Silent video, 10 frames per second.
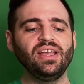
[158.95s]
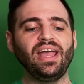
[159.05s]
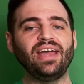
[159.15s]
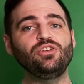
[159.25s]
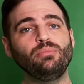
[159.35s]

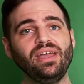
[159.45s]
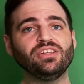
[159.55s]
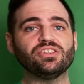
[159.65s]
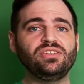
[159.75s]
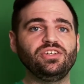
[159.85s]
and you may
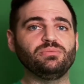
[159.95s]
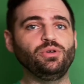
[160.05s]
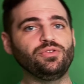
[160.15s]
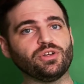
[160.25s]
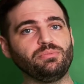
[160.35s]
just need to
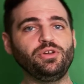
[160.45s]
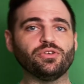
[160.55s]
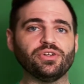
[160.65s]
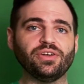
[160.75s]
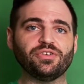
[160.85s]
move the computer
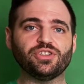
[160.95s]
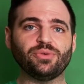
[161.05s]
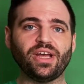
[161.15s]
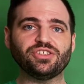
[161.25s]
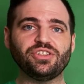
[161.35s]
a different
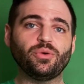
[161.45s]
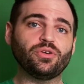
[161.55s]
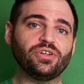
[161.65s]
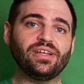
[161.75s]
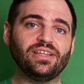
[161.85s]
direction in
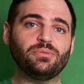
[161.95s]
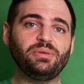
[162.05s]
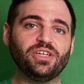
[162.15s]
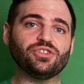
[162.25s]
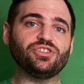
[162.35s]
order to get the
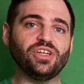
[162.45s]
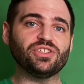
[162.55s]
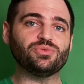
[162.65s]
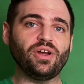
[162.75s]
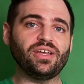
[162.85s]
picture just
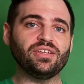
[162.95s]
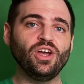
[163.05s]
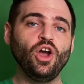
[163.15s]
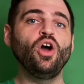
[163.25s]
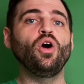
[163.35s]
right.
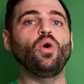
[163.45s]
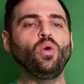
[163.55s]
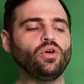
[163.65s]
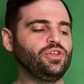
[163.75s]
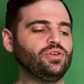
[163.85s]

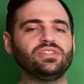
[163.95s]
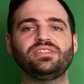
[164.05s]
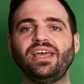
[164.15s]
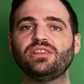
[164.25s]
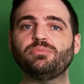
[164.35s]
Or you can
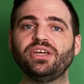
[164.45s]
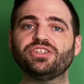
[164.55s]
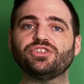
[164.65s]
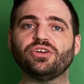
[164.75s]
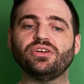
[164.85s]
take the
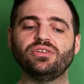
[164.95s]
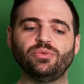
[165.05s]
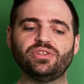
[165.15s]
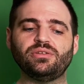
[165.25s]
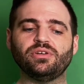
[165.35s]
picture
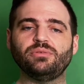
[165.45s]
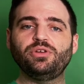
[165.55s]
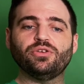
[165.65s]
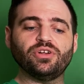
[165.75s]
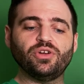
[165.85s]
with the
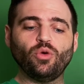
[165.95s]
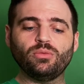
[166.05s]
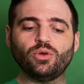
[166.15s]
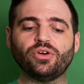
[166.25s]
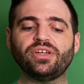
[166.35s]
computer in a normal
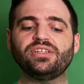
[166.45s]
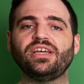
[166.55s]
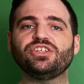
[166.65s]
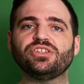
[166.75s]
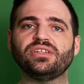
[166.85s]

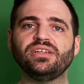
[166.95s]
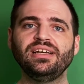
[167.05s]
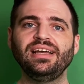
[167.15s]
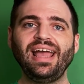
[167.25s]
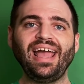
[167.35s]
orientation
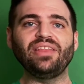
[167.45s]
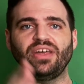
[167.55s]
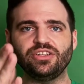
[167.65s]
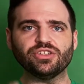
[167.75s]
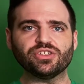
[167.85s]
and
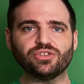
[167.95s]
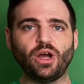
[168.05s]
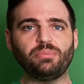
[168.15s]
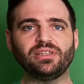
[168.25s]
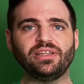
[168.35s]
then just
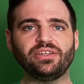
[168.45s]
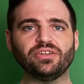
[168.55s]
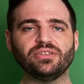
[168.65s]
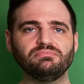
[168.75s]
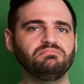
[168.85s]
crop it
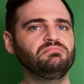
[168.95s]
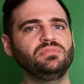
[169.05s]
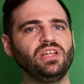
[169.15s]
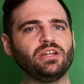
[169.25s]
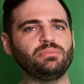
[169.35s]
later.
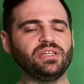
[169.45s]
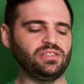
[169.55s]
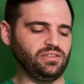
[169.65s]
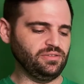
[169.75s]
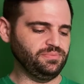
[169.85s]
Not a big
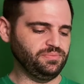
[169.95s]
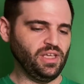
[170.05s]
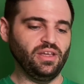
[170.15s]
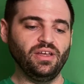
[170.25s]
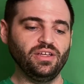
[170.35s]
deal.
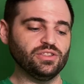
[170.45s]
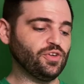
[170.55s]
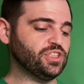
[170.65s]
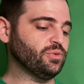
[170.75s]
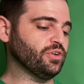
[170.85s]
So the
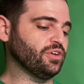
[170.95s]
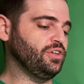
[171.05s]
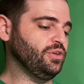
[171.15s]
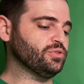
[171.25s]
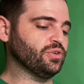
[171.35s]
first thing we're going to
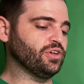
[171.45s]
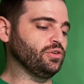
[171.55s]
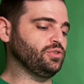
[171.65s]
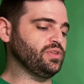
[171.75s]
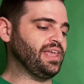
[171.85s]
do is we're going to go
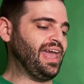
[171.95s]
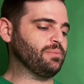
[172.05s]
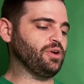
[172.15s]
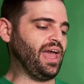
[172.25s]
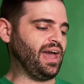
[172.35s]
to the
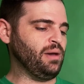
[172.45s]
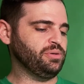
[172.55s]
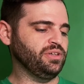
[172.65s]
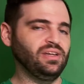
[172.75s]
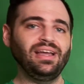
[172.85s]
camera app,
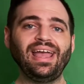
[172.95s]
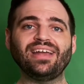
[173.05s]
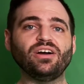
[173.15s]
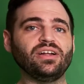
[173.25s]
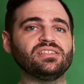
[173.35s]
and
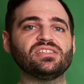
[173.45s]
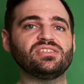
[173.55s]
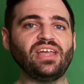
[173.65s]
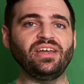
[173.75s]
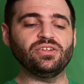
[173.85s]
on its
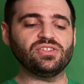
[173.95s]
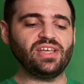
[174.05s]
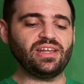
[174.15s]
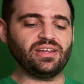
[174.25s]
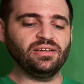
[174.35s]
standard
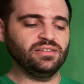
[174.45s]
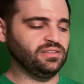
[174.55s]
setting,